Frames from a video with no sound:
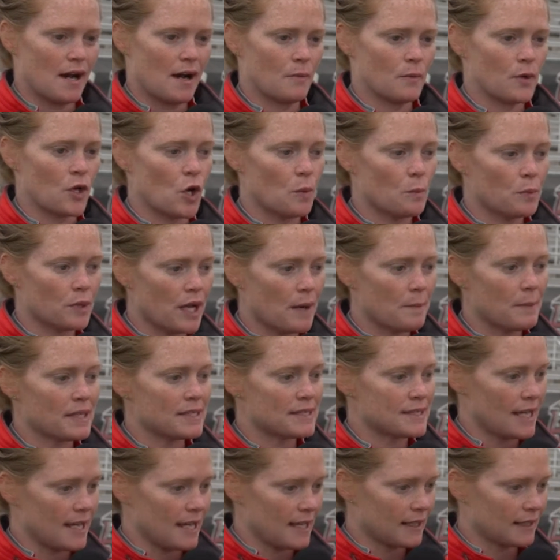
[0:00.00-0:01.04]
We open up at
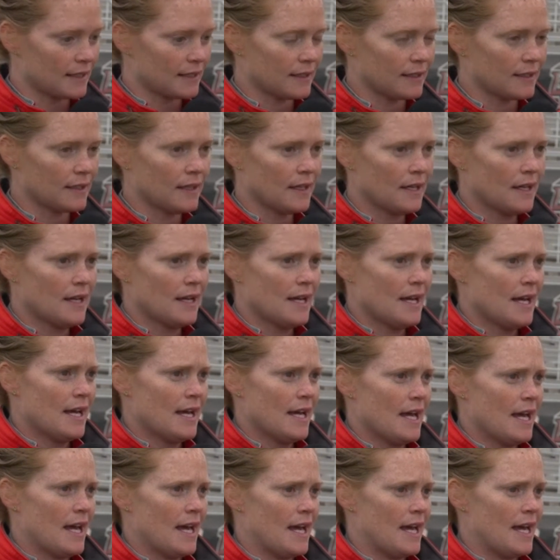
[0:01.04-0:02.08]
Tech,
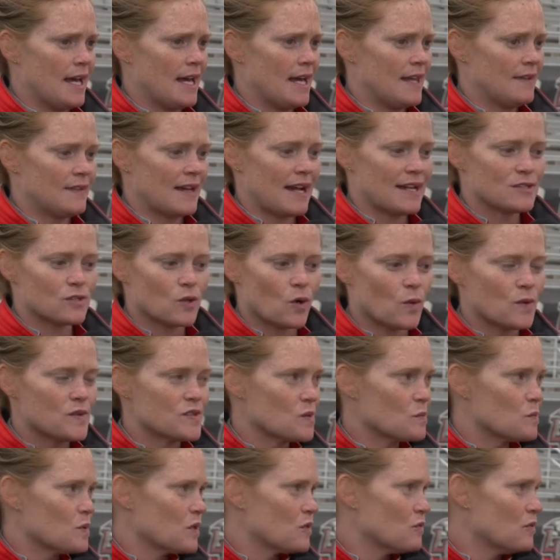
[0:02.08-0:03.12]
and that's always
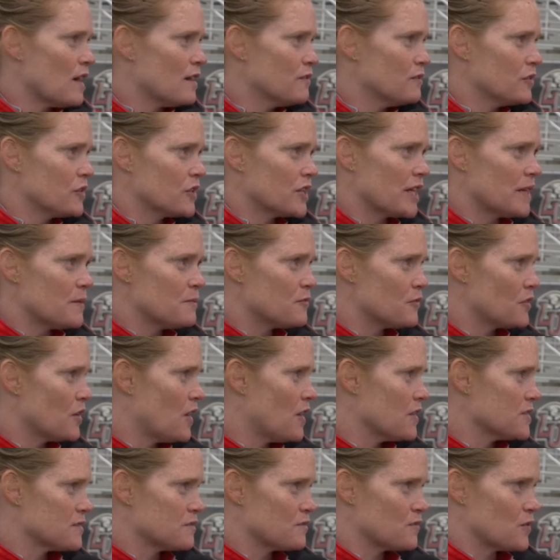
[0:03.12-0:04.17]
a big rivalry game for
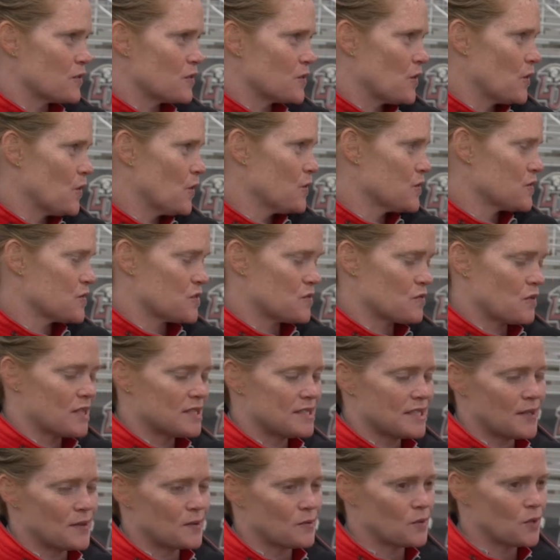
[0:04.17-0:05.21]
us and for the girls right
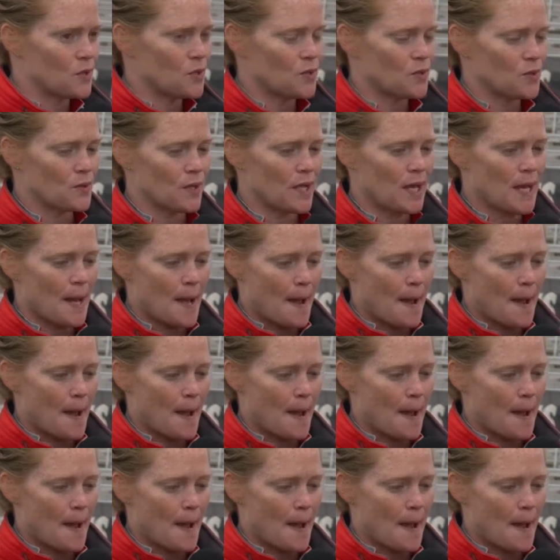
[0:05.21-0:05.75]
down the road.